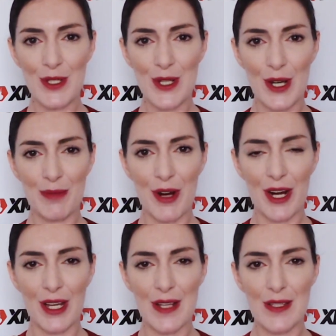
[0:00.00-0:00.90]
stock
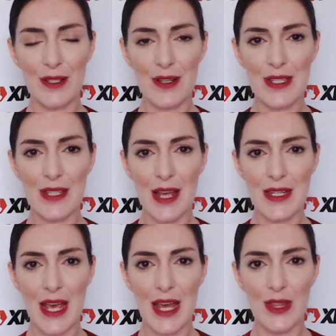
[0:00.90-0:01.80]
markets look set
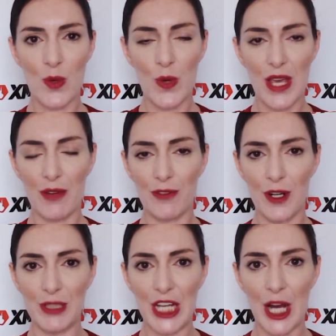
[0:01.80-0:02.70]
to end the week
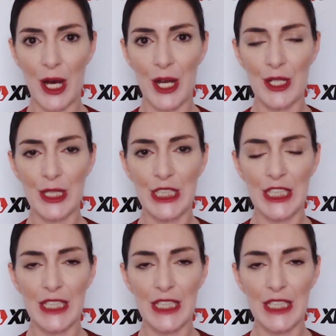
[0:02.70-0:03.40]
firmly higher,